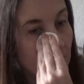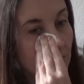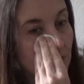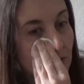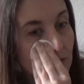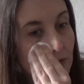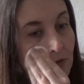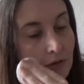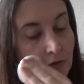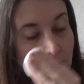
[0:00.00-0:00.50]

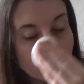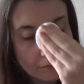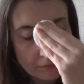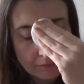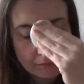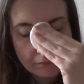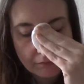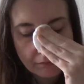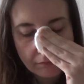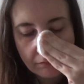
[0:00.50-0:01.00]
water
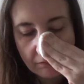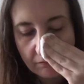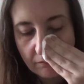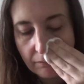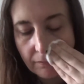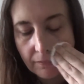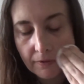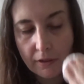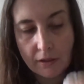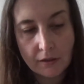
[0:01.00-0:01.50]

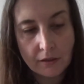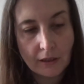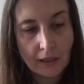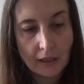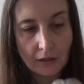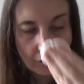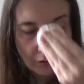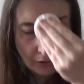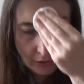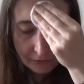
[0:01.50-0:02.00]
didn't
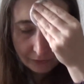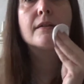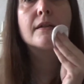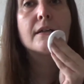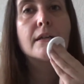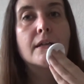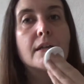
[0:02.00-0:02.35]
get off.